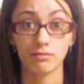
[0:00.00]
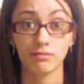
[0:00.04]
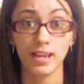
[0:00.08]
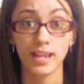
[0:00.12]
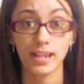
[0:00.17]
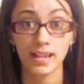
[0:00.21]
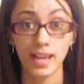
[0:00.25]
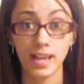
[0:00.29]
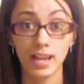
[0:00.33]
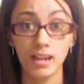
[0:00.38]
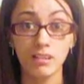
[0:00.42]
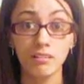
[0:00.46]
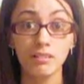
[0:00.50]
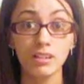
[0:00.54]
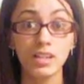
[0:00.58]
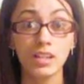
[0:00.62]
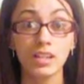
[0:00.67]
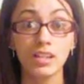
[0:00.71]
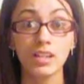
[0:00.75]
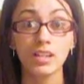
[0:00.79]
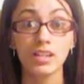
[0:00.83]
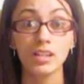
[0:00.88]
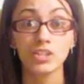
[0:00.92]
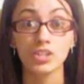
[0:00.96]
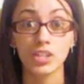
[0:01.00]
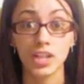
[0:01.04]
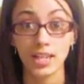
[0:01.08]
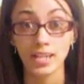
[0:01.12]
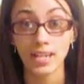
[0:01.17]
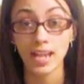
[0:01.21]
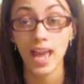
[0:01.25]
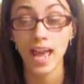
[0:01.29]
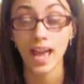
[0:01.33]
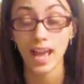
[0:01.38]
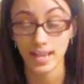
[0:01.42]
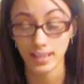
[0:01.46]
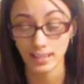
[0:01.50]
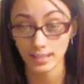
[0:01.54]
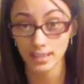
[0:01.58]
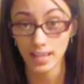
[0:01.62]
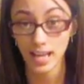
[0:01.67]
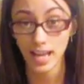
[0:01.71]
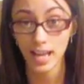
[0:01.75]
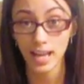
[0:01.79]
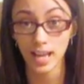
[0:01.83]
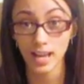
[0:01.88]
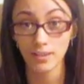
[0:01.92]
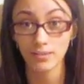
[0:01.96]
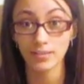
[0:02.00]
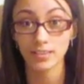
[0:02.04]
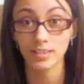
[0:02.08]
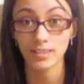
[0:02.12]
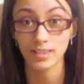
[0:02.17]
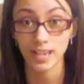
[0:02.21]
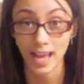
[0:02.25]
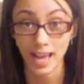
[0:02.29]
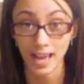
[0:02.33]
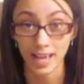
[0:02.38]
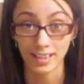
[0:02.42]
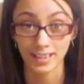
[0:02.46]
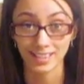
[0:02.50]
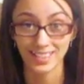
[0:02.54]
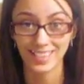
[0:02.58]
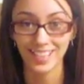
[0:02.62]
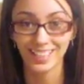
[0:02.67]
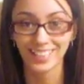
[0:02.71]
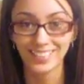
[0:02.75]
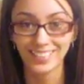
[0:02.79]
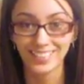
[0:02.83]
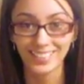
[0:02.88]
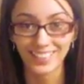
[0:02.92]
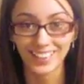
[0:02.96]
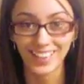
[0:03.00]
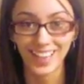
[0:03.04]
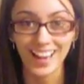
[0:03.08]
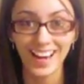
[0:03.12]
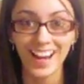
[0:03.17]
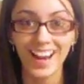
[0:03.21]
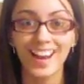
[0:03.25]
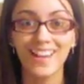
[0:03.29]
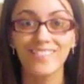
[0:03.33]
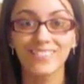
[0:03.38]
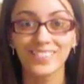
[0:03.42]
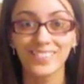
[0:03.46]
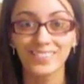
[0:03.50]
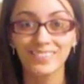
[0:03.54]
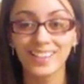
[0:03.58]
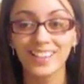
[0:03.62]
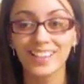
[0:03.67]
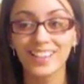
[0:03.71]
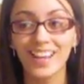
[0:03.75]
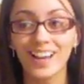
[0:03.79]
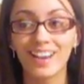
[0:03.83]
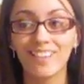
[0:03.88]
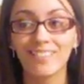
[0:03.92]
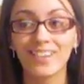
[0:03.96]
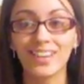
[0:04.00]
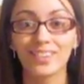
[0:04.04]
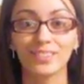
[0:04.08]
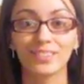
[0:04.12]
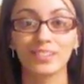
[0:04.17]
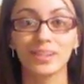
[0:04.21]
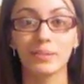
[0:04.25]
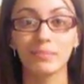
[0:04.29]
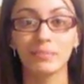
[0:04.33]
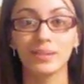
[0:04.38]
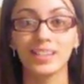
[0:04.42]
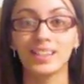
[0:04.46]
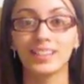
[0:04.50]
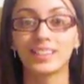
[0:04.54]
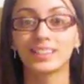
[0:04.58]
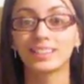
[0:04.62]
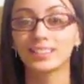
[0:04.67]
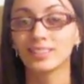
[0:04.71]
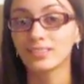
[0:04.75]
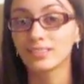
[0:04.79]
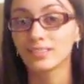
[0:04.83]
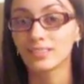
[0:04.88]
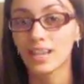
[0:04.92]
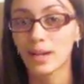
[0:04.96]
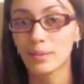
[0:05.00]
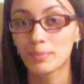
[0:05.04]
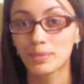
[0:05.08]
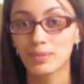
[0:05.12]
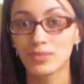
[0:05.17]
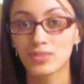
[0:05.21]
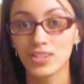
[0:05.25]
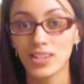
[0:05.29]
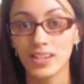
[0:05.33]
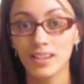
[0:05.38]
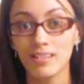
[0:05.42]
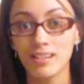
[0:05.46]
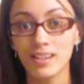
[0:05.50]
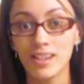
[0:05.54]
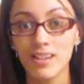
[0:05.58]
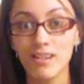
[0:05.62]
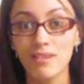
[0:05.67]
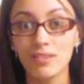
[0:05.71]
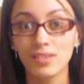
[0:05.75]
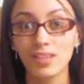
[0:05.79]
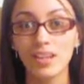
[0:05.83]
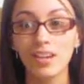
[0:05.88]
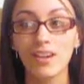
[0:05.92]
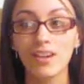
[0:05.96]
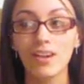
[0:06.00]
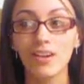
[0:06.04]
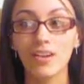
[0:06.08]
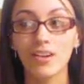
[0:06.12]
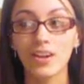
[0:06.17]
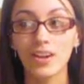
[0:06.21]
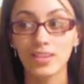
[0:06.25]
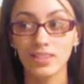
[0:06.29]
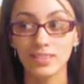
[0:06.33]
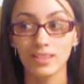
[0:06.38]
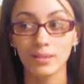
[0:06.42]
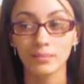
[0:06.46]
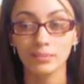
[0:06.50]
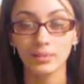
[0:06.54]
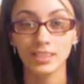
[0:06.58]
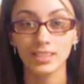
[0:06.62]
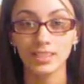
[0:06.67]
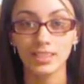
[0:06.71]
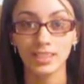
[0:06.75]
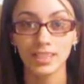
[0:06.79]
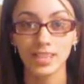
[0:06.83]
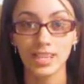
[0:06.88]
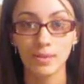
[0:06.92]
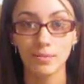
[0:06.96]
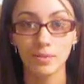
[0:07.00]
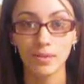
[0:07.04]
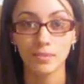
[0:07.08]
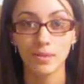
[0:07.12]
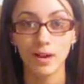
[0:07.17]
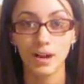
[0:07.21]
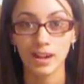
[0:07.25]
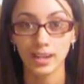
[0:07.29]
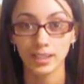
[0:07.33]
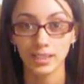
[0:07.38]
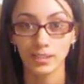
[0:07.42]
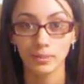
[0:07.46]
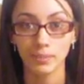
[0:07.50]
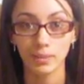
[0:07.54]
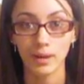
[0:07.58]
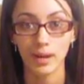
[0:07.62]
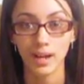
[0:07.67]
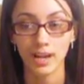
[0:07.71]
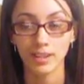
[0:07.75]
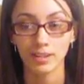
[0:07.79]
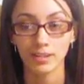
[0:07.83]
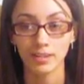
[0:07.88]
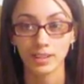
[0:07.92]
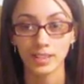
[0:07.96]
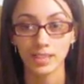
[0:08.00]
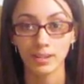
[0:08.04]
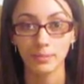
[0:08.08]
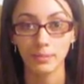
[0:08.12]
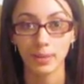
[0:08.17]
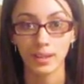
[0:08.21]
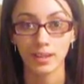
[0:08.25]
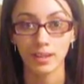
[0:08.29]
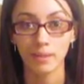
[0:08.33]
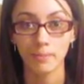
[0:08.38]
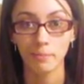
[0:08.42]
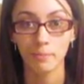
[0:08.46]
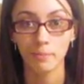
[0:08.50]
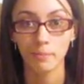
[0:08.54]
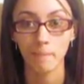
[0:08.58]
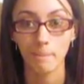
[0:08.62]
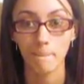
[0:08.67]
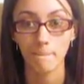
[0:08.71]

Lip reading: Right now, Jaden has to have snacks wherever we go, whether it be a little cup of Cheerios or something to keep him occupied or keep him